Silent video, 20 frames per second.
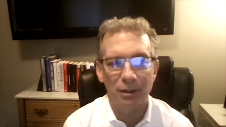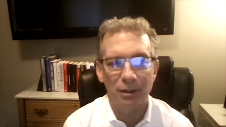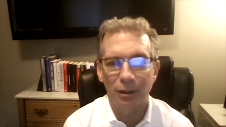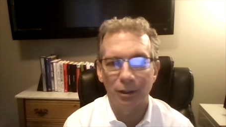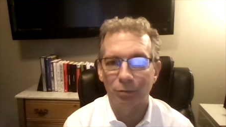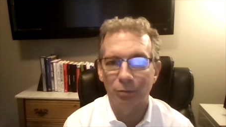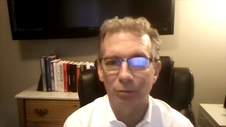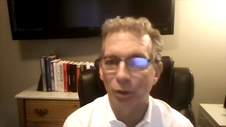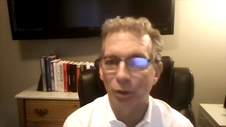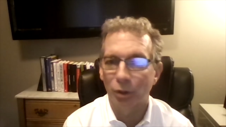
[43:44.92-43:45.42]
good
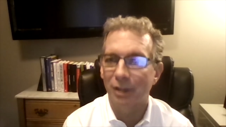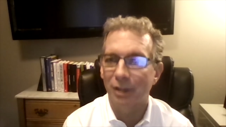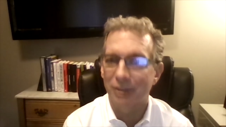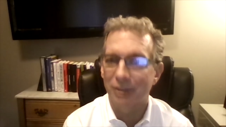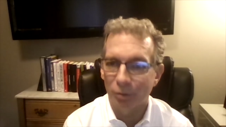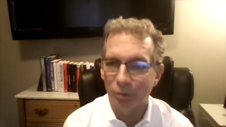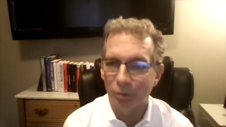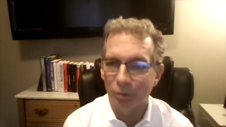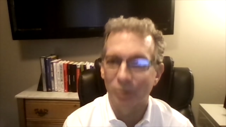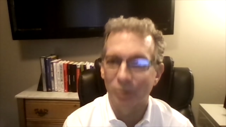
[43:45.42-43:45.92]
luck to
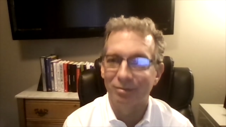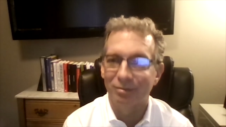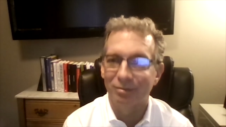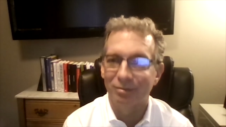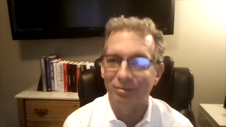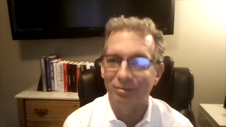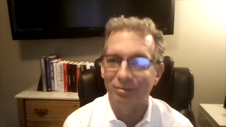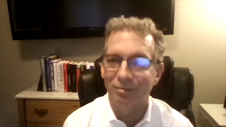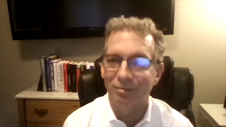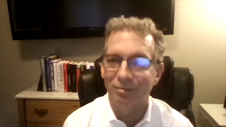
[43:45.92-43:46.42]
everyone.
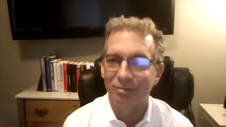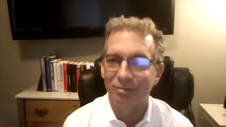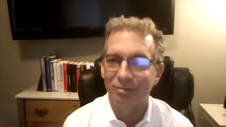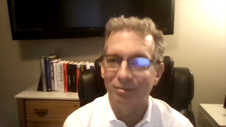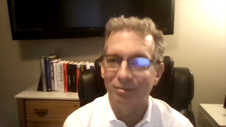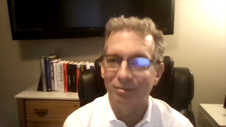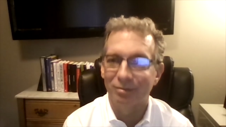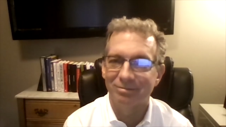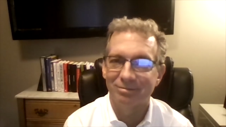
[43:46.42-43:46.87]
We'll put a link